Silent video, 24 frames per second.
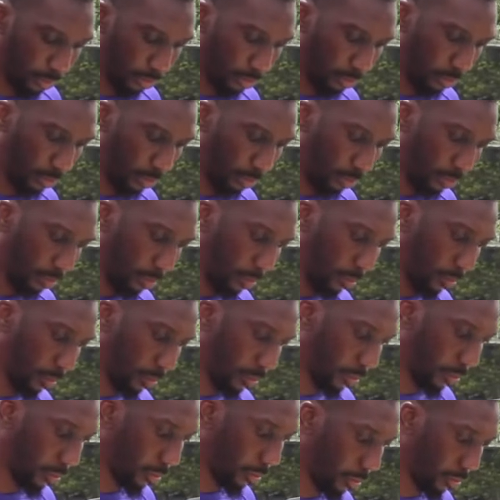
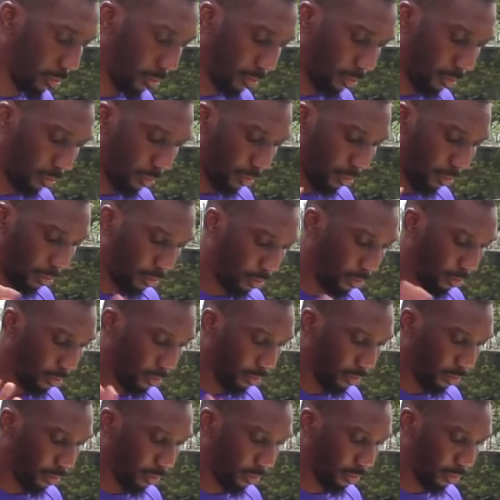
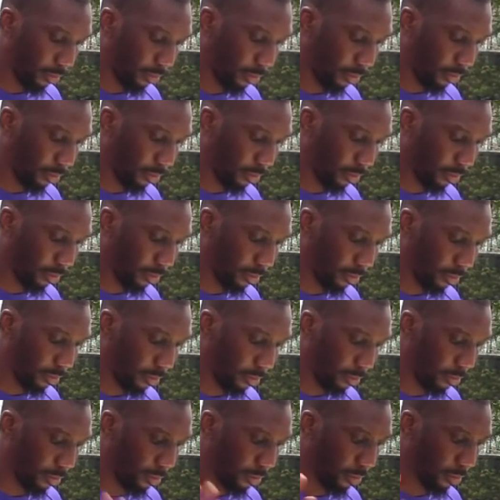
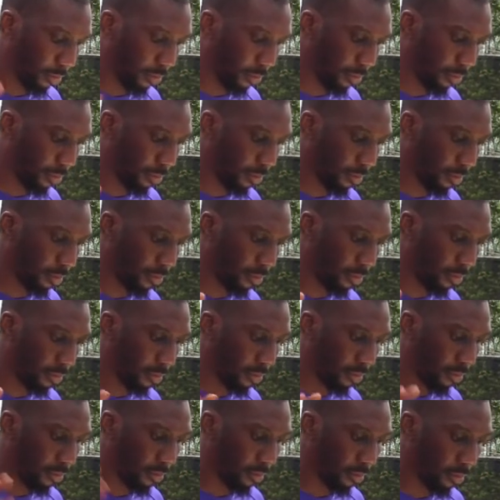
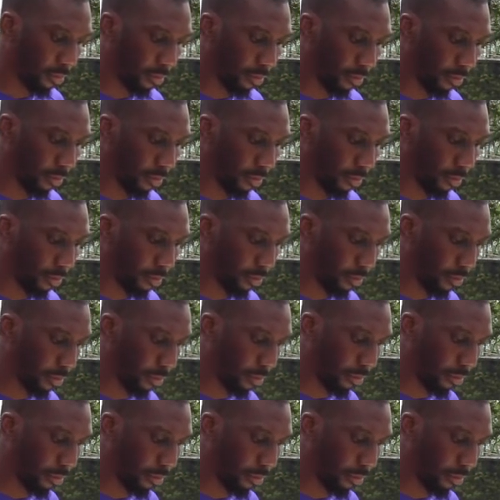This person isn't speaking.